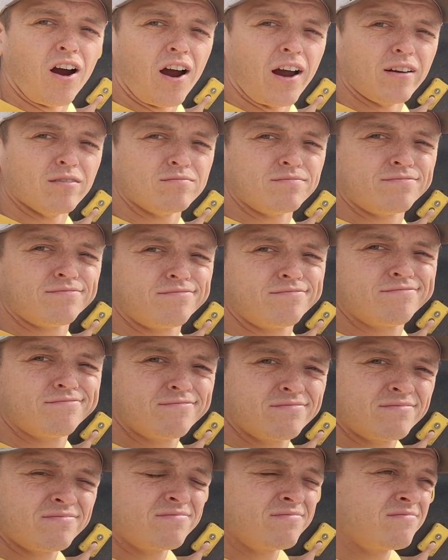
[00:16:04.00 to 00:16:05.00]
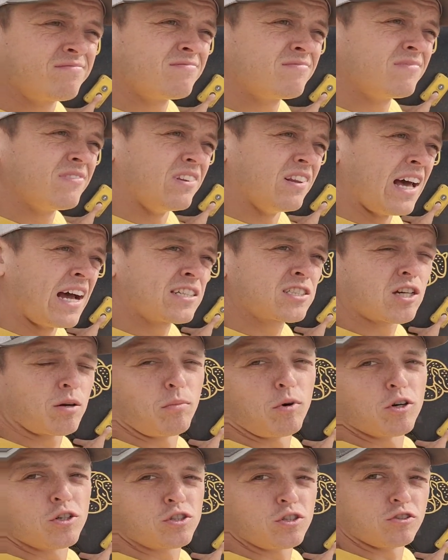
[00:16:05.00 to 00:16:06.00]
All right,
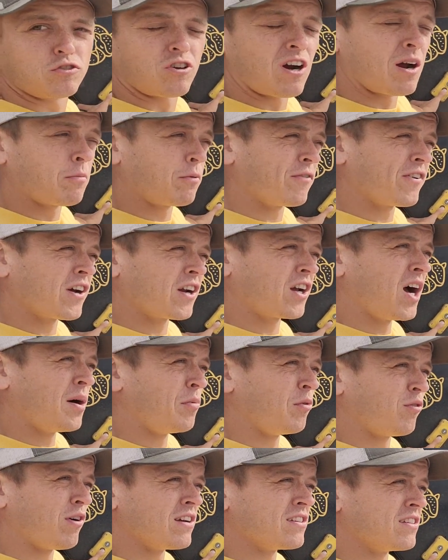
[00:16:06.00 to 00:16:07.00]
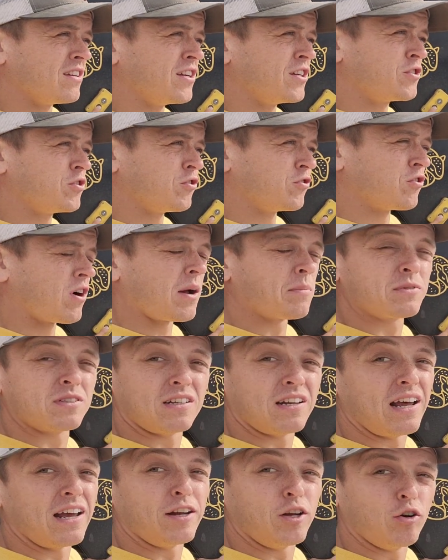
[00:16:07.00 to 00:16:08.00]
last commercial drop. We've got a couple residential
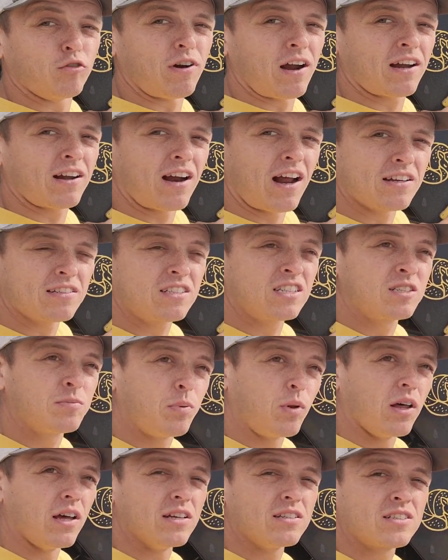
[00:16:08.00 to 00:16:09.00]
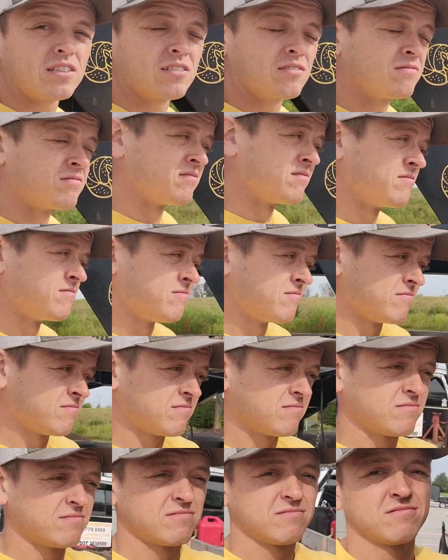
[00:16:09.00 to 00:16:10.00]
drops today. You'll recognize this place.
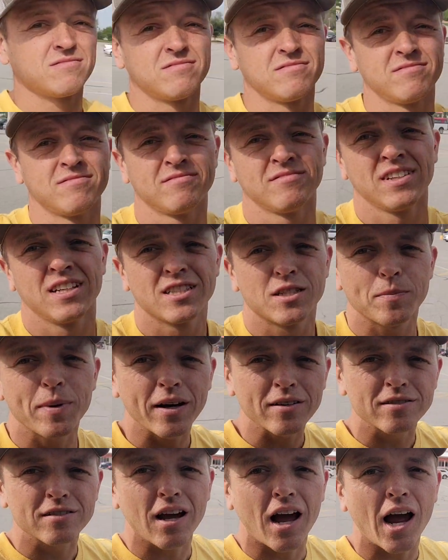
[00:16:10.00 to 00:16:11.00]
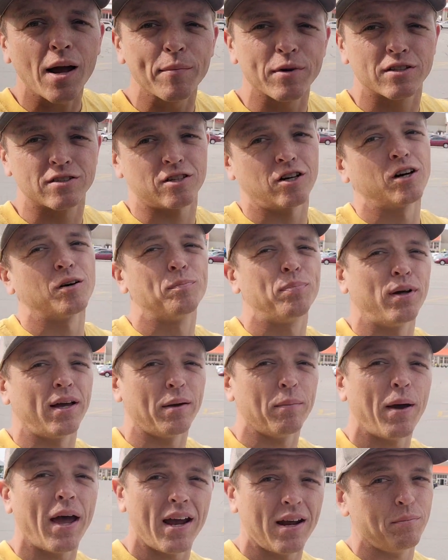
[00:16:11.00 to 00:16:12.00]
It's about time it
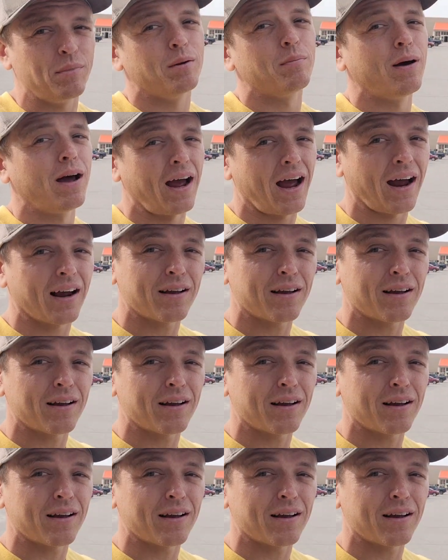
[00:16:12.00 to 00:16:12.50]
started pay paying me